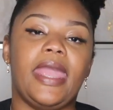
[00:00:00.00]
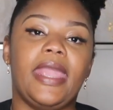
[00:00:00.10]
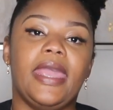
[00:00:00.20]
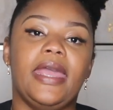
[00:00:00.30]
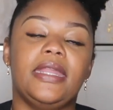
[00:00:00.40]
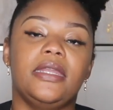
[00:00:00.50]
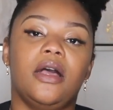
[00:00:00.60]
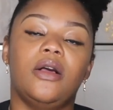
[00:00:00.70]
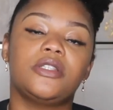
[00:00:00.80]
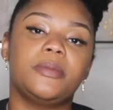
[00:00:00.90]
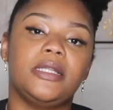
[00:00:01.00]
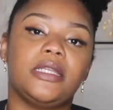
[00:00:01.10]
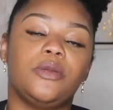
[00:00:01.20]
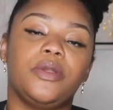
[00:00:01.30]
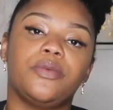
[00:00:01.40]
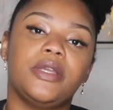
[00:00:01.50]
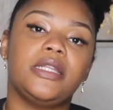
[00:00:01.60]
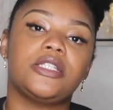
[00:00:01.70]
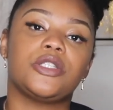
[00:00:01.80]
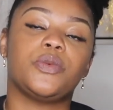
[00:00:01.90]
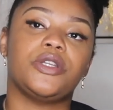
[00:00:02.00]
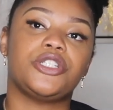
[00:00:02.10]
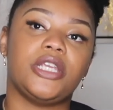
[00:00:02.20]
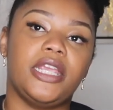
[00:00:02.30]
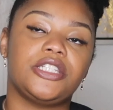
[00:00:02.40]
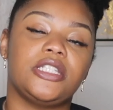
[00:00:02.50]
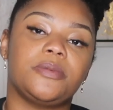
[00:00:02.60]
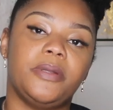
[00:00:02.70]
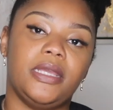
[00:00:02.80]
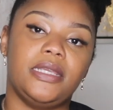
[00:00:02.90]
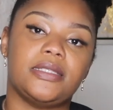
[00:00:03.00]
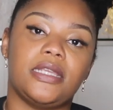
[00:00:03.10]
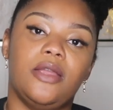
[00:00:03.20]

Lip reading: And ultimately we really just want to change this place,